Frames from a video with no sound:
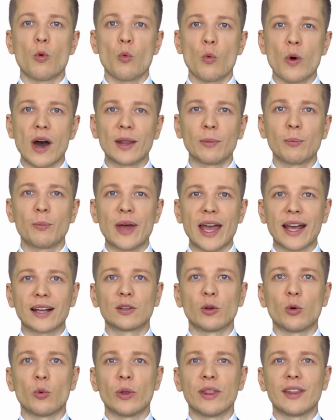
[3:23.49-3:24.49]
one
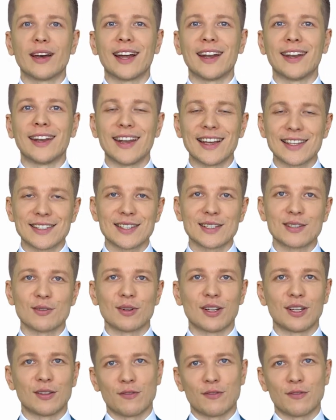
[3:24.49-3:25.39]
packed with unnecessary